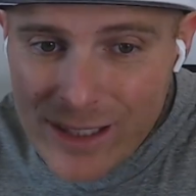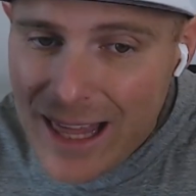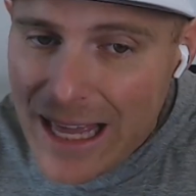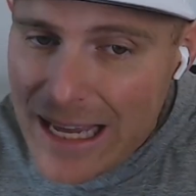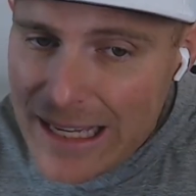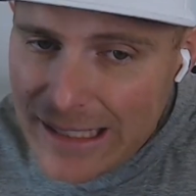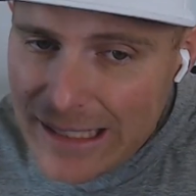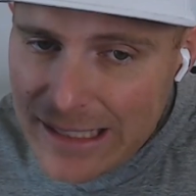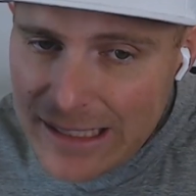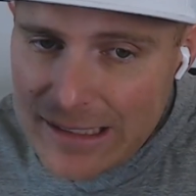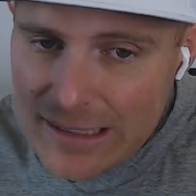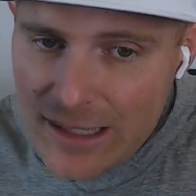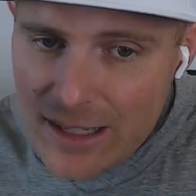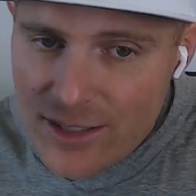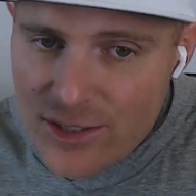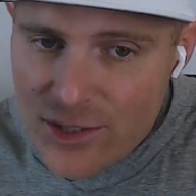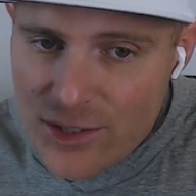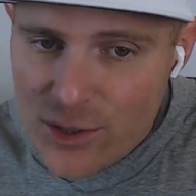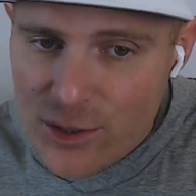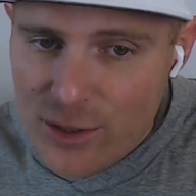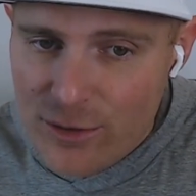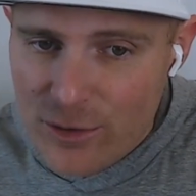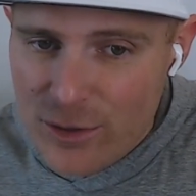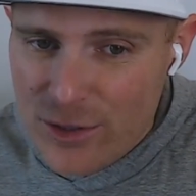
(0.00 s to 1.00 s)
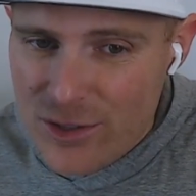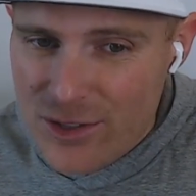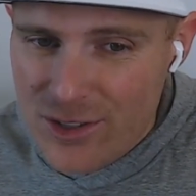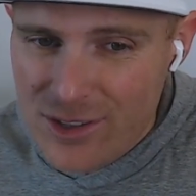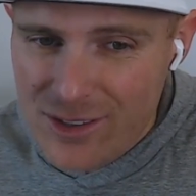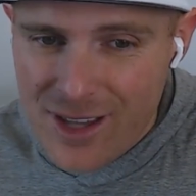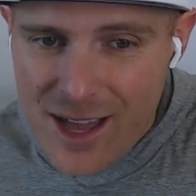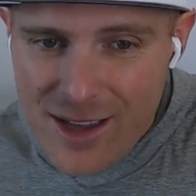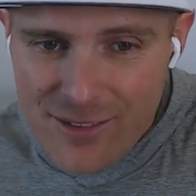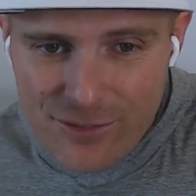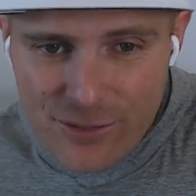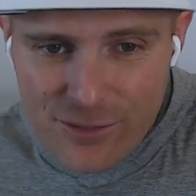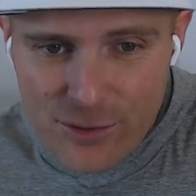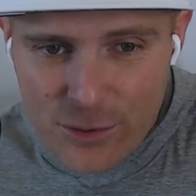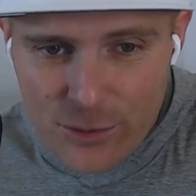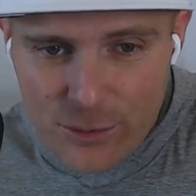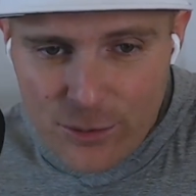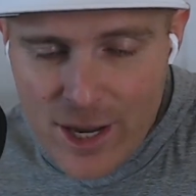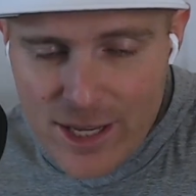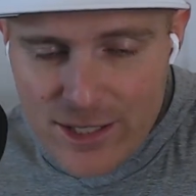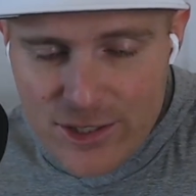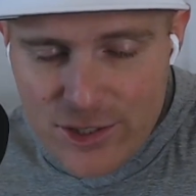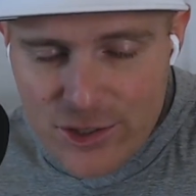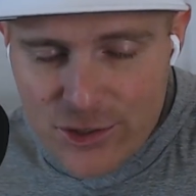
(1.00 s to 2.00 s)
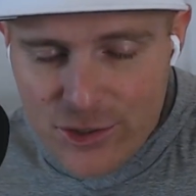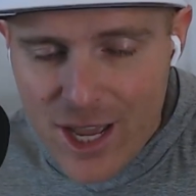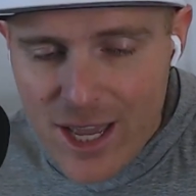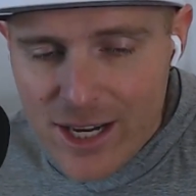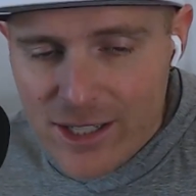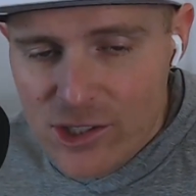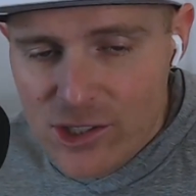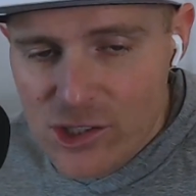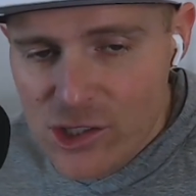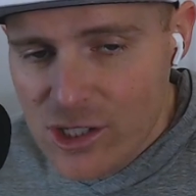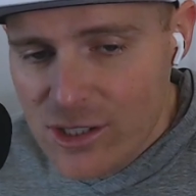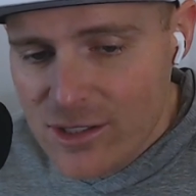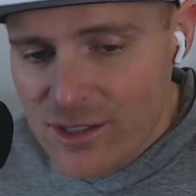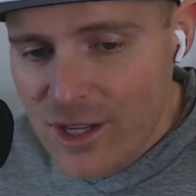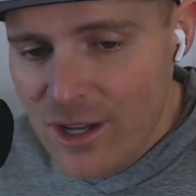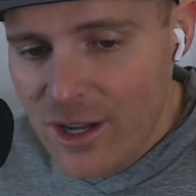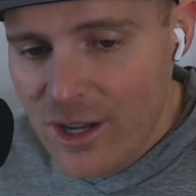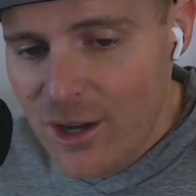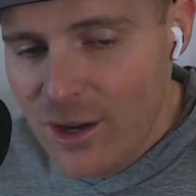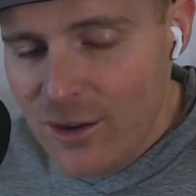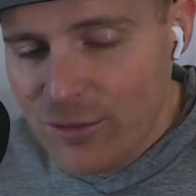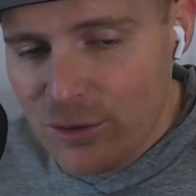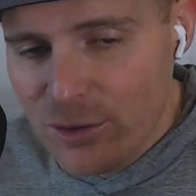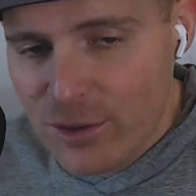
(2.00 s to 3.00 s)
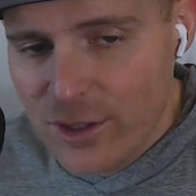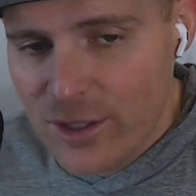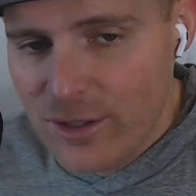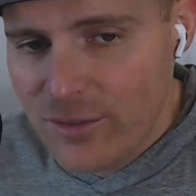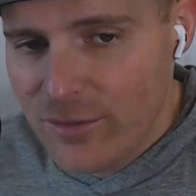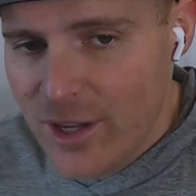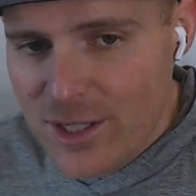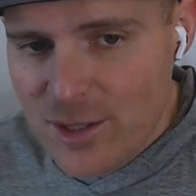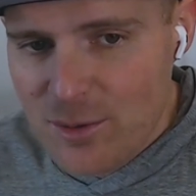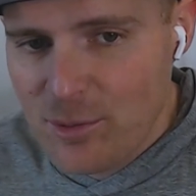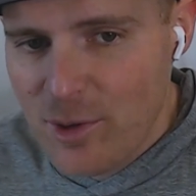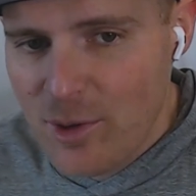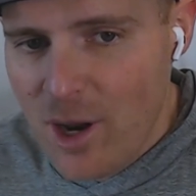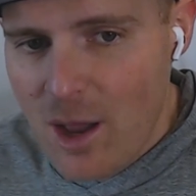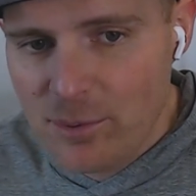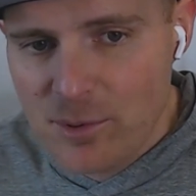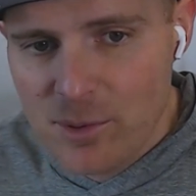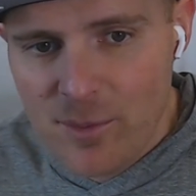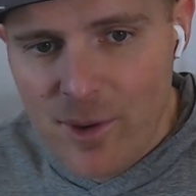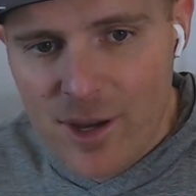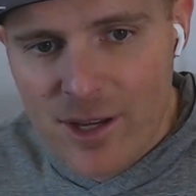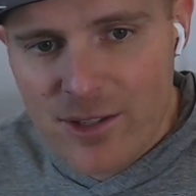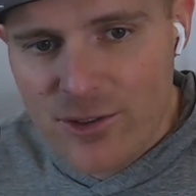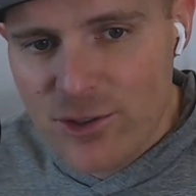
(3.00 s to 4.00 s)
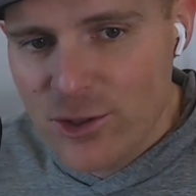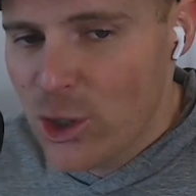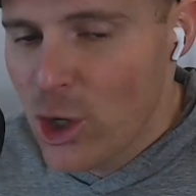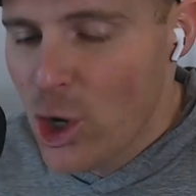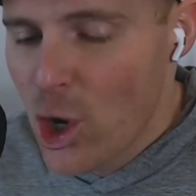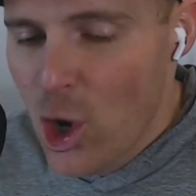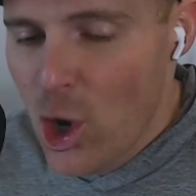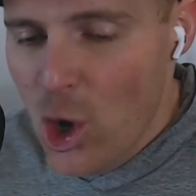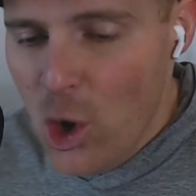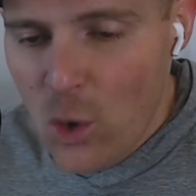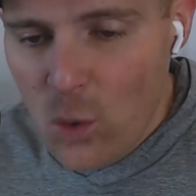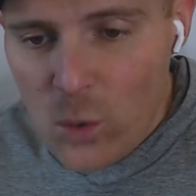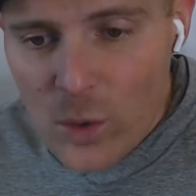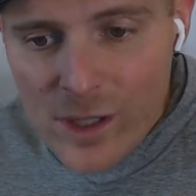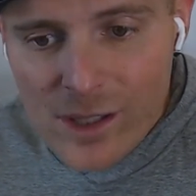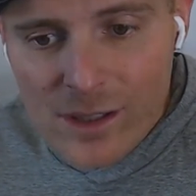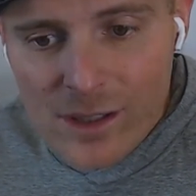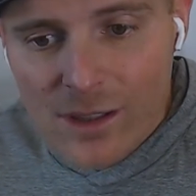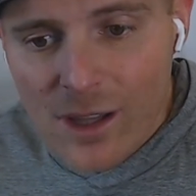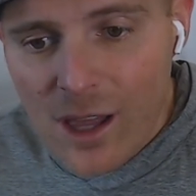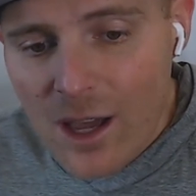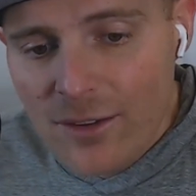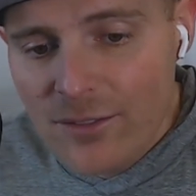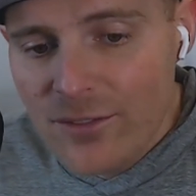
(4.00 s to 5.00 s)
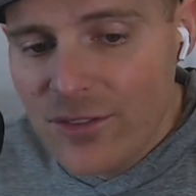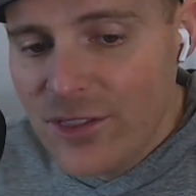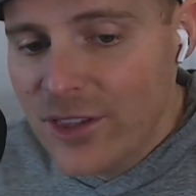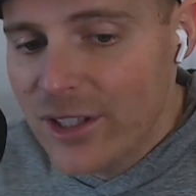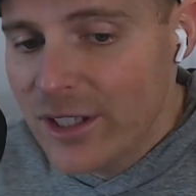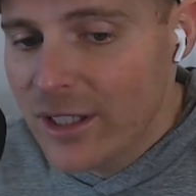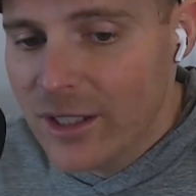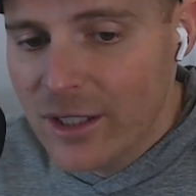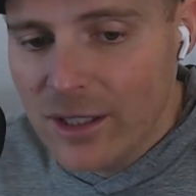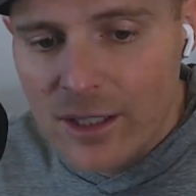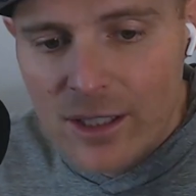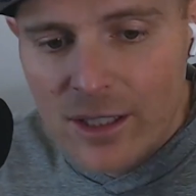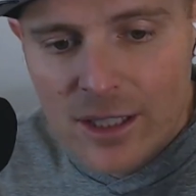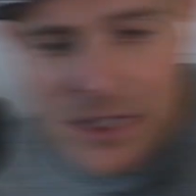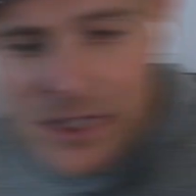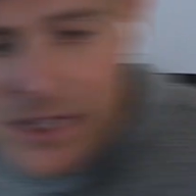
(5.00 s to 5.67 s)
like Index Universal Life for the right strategies. For the investment optimizer, we love the